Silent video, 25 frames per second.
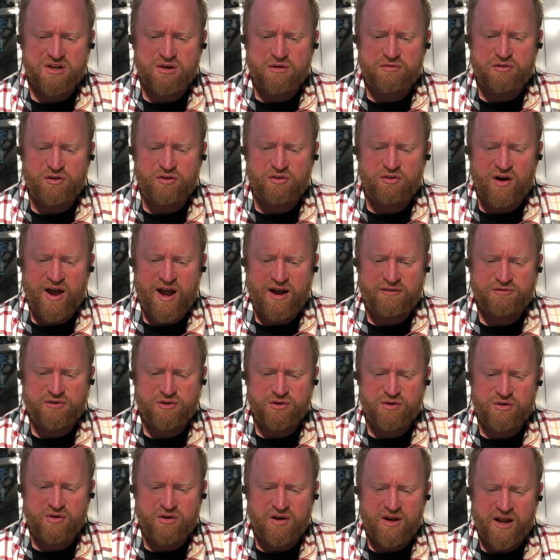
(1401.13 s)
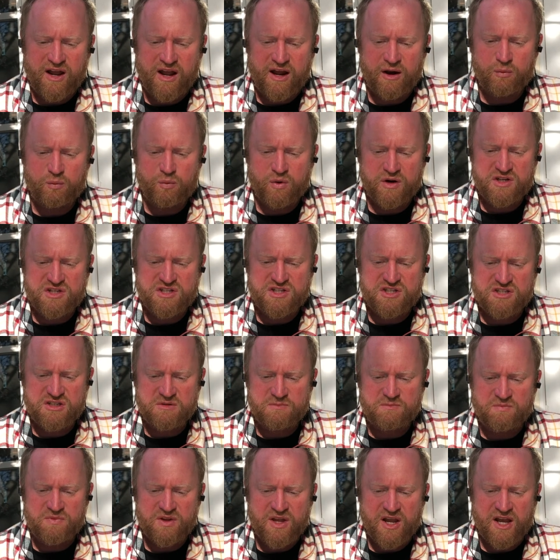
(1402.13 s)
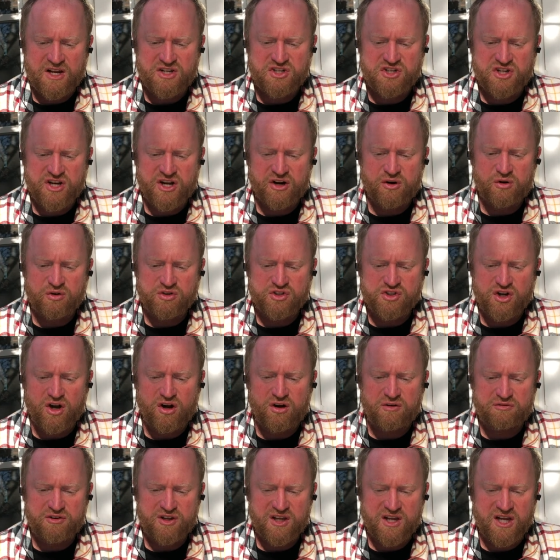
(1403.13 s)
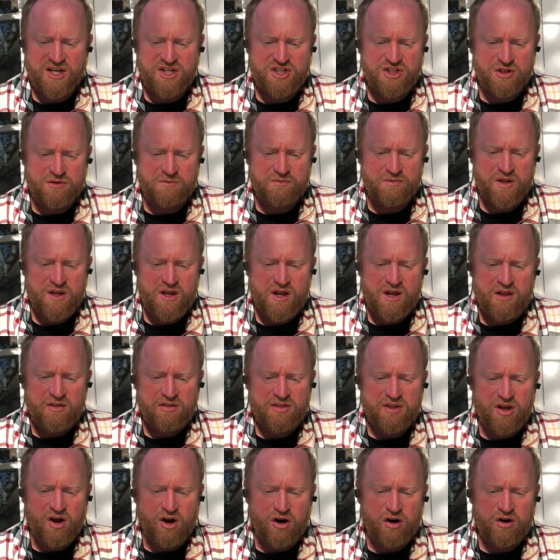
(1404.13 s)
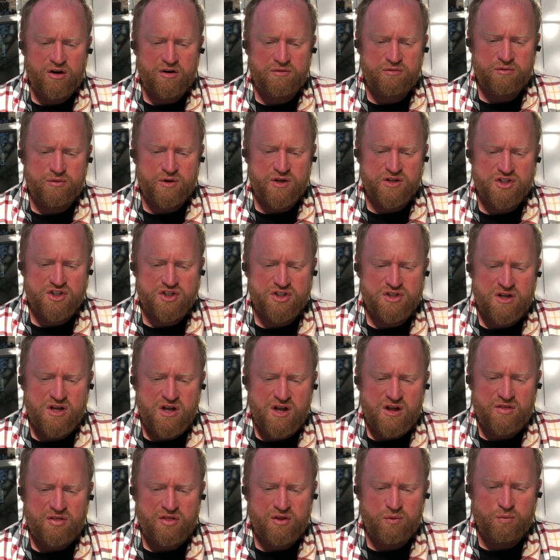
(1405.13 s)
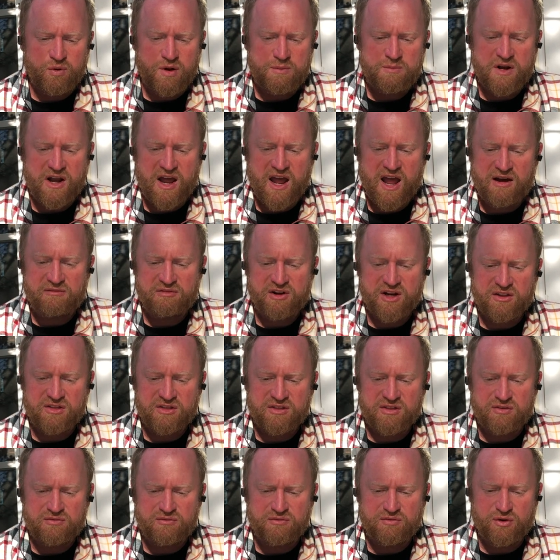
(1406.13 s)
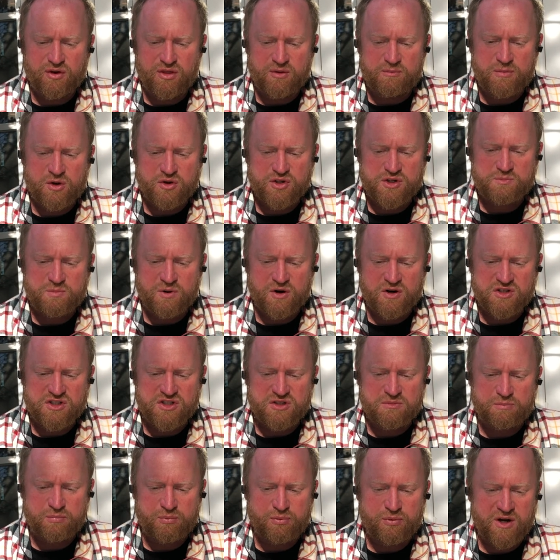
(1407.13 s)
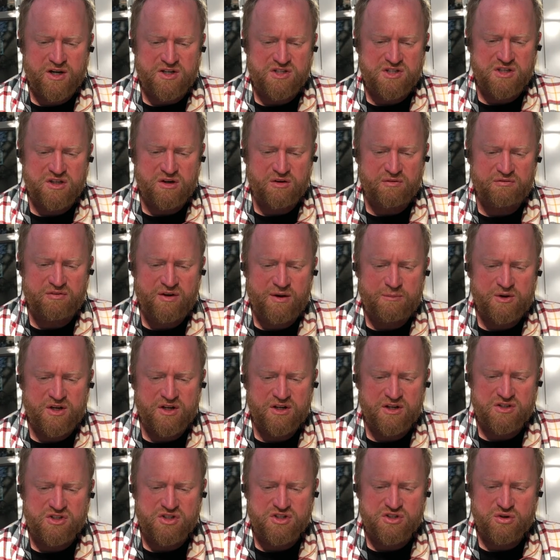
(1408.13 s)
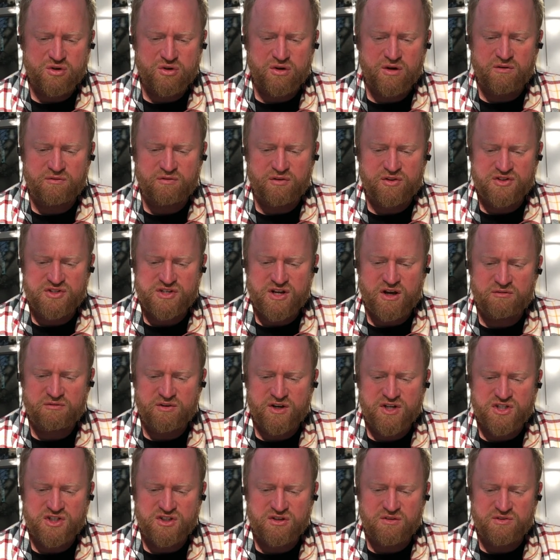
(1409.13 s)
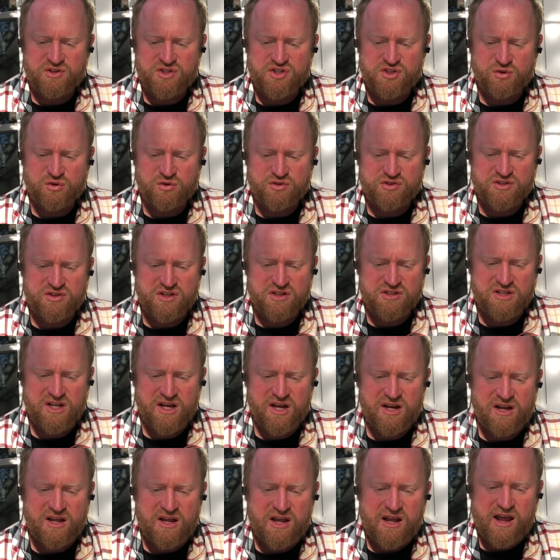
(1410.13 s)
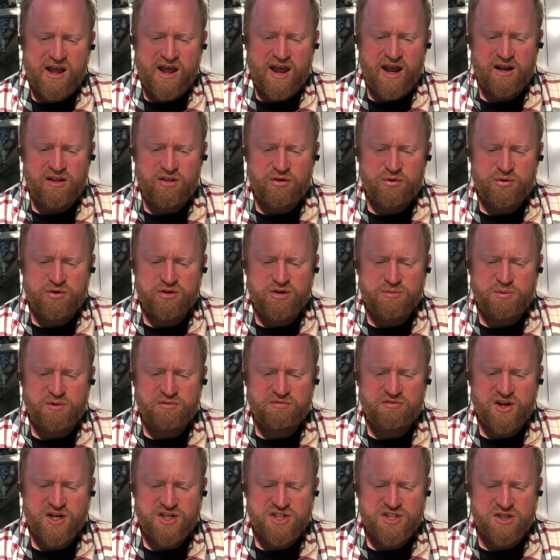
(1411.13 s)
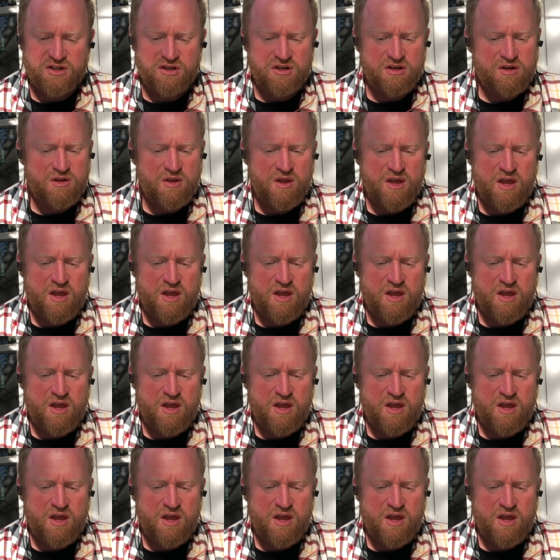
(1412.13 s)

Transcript: for laughter and witticism and general jollification, the art of which the women, having for the most part suppressed their feminine concern for the salvation of the souls of the dead, had learned to perfection.